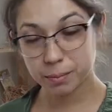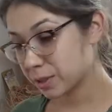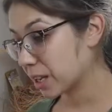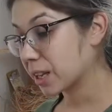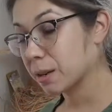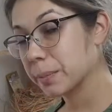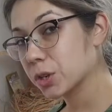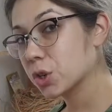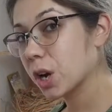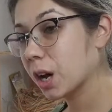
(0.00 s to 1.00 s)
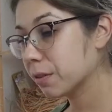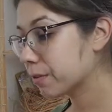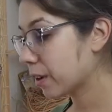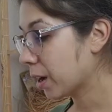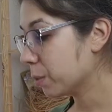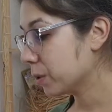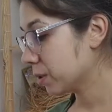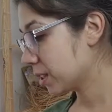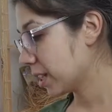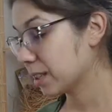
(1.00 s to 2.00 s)
taking a picture of, I will
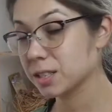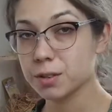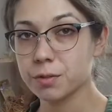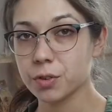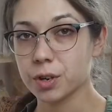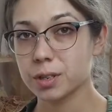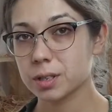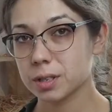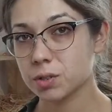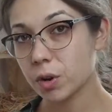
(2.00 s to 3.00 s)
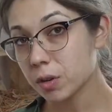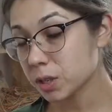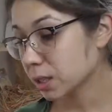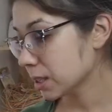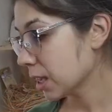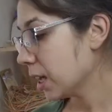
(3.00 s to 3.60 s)
set the different surroundings.